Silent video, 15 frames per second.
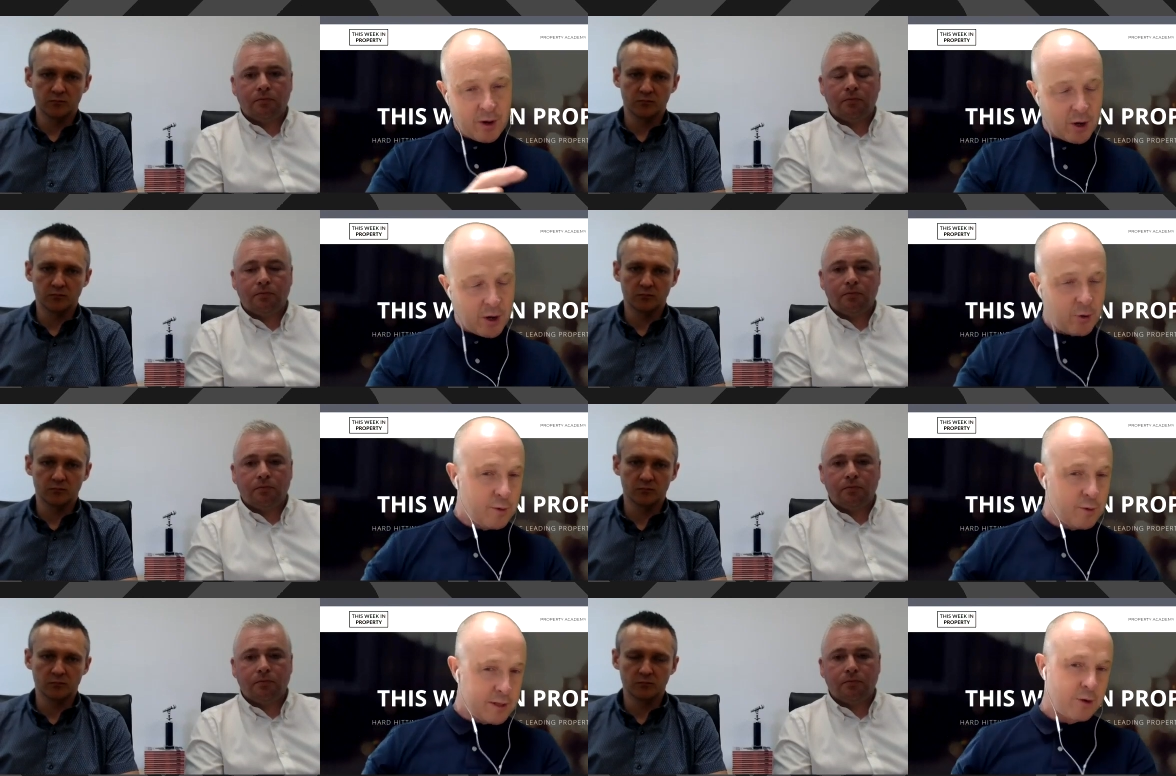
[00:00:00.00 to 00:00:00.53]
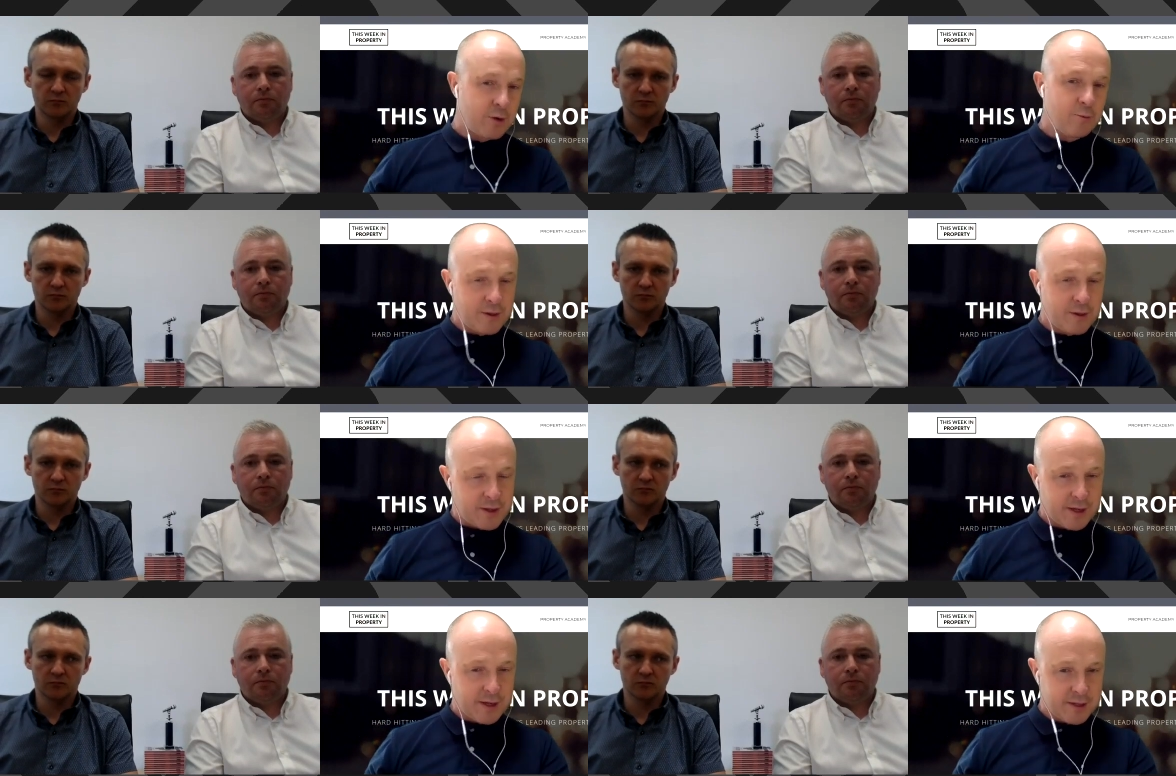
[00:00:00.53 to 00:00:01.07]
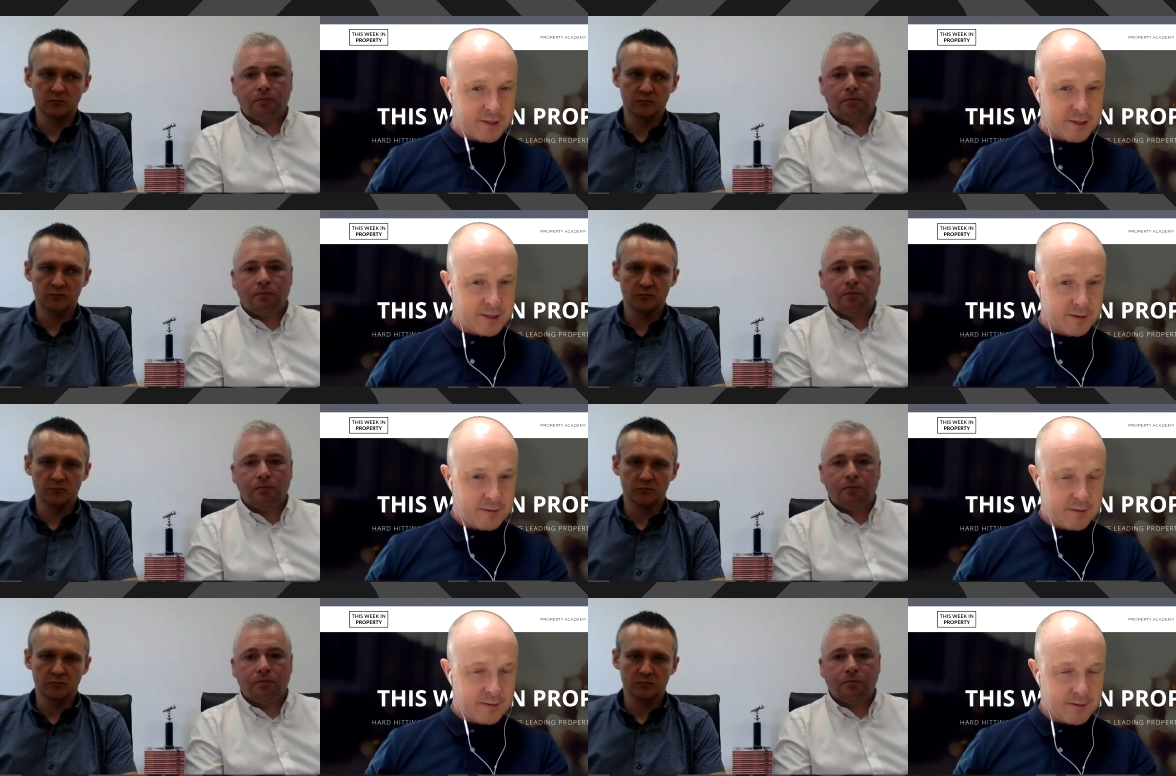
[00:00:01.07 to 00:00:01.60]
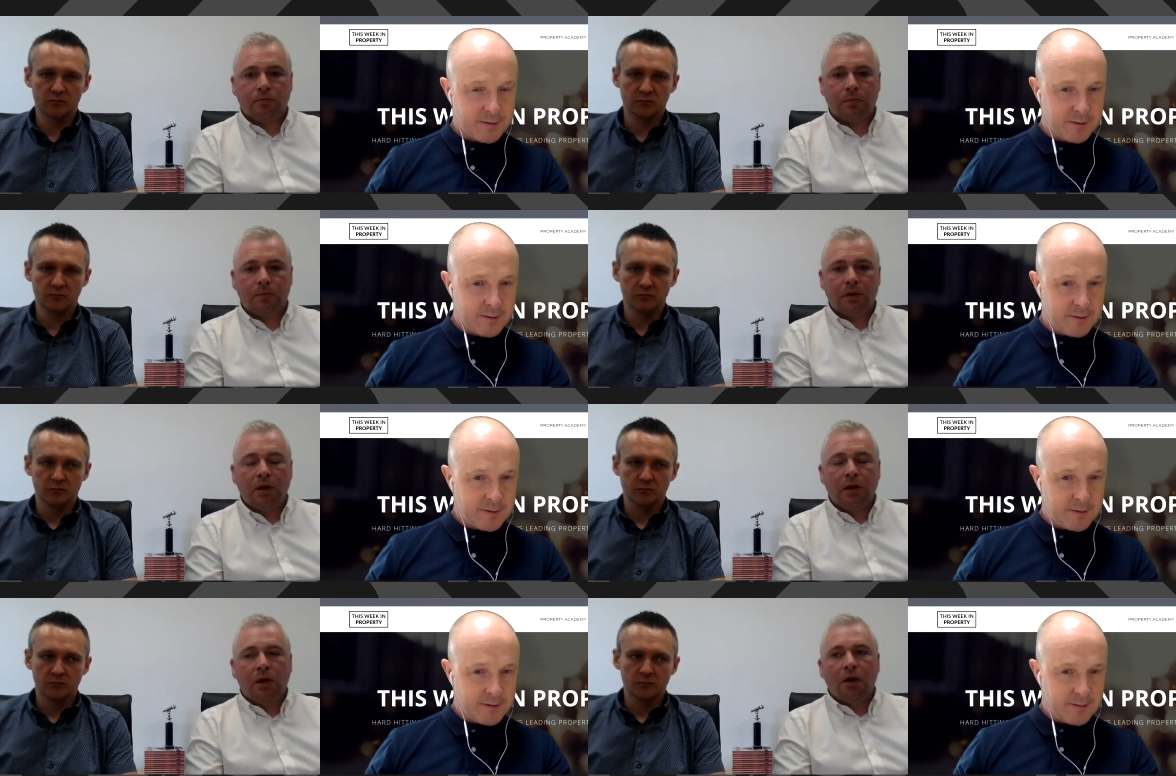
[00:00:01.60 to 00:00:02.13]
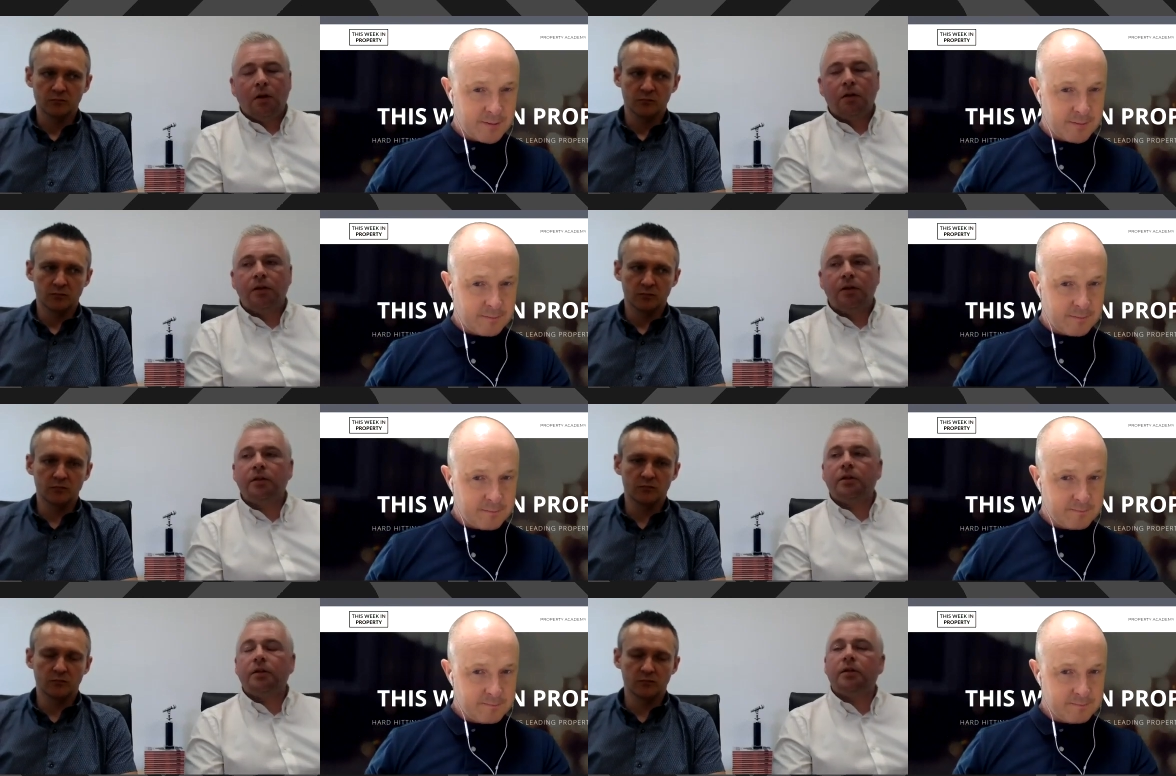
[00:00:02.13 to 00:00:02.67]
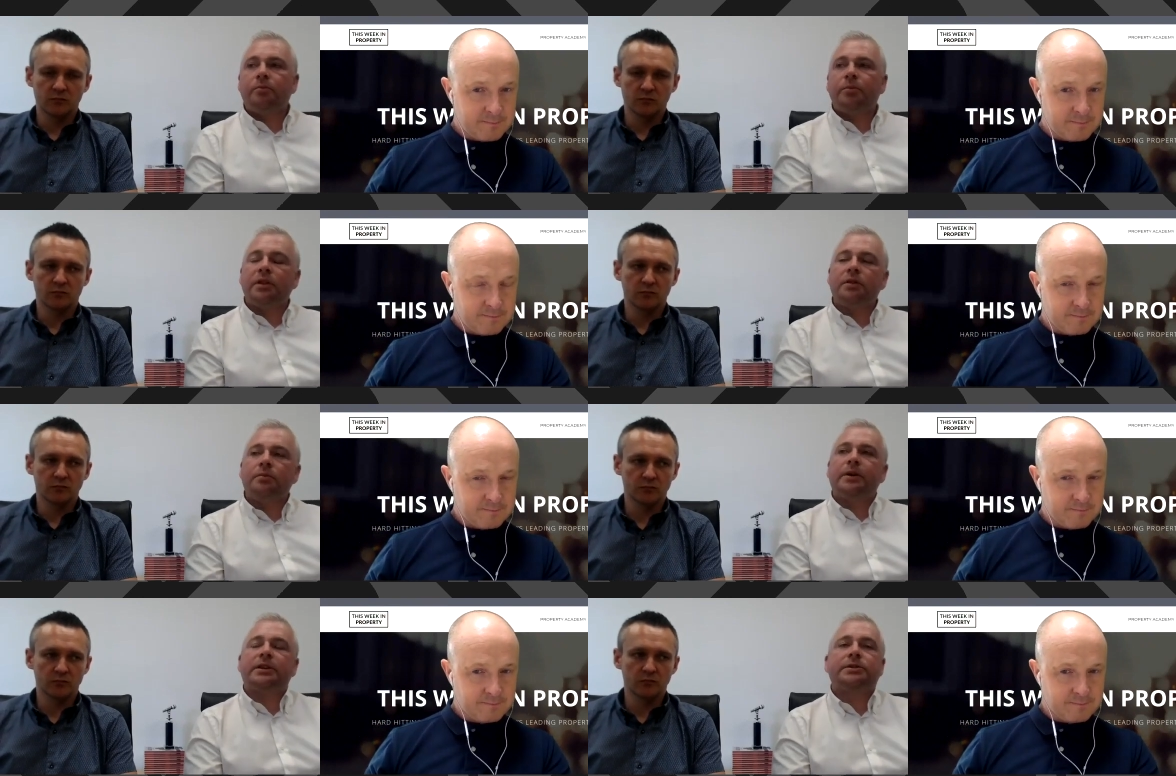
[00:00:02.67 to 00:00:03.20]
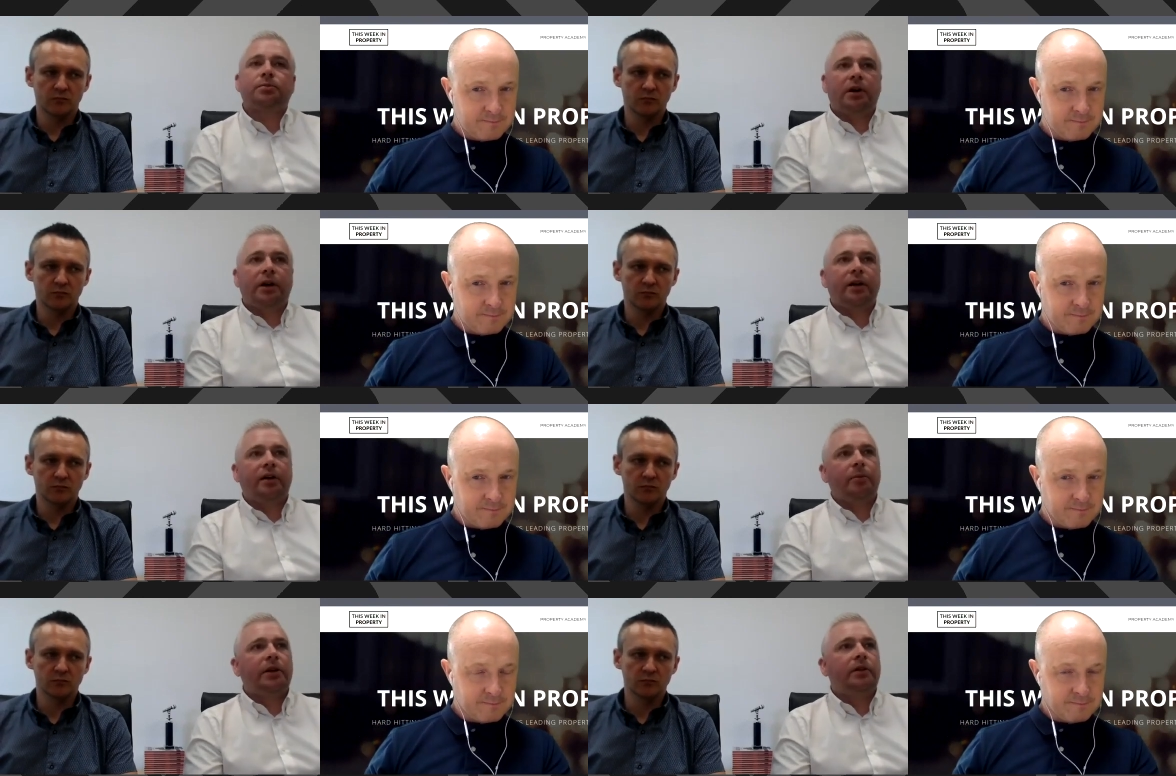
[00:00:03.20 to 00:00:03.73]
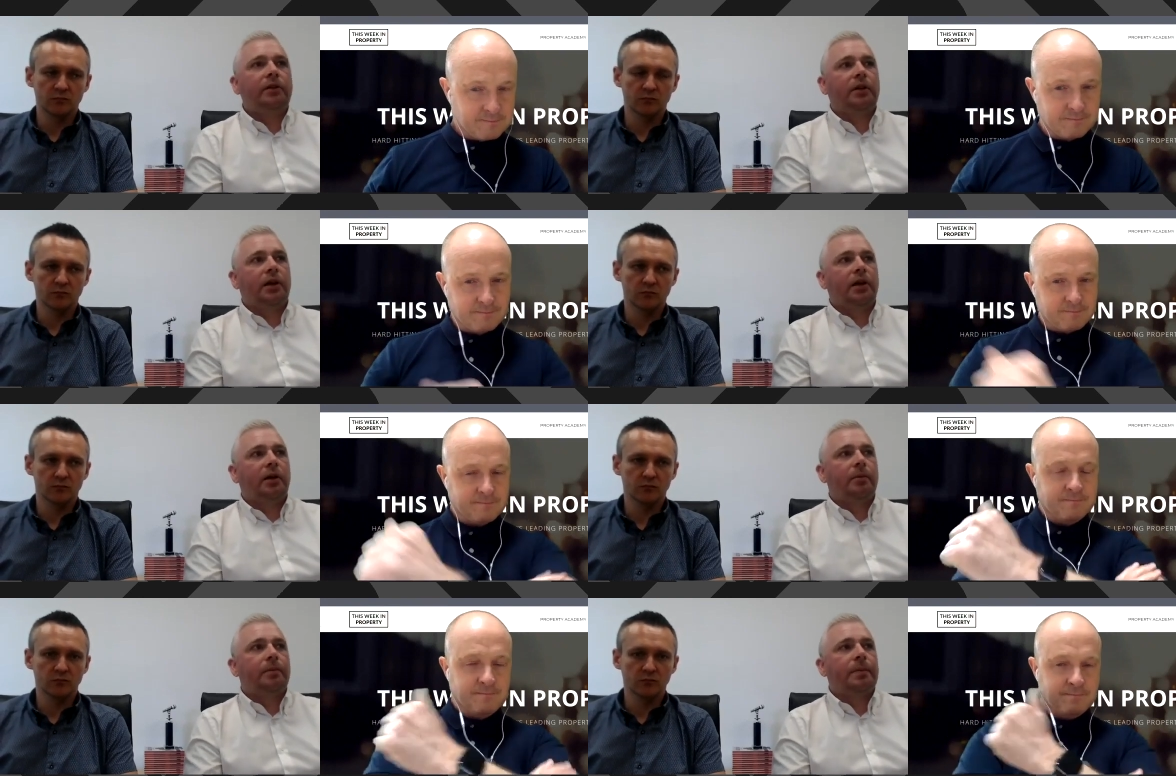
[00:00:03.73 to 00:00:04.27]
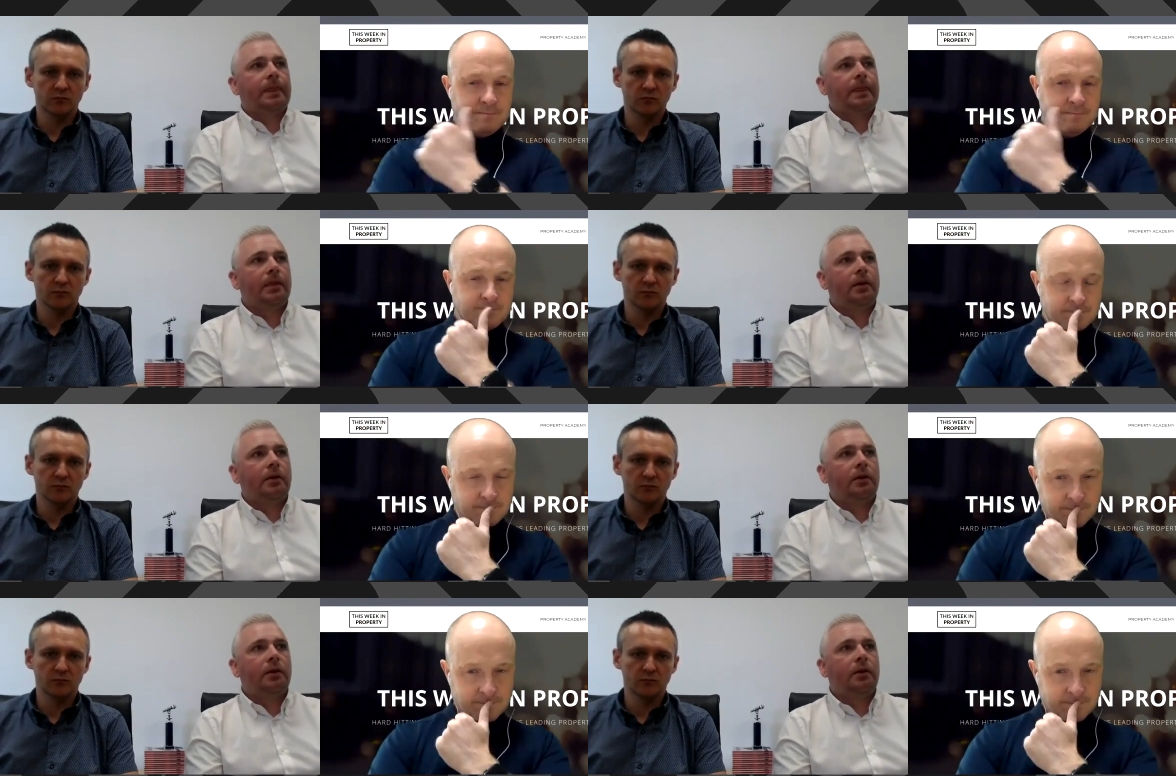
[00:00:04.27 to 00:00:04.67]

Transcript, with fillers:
Speaker 1: how we deal with things?
Speaker 2: The the, the best way, I mean, um,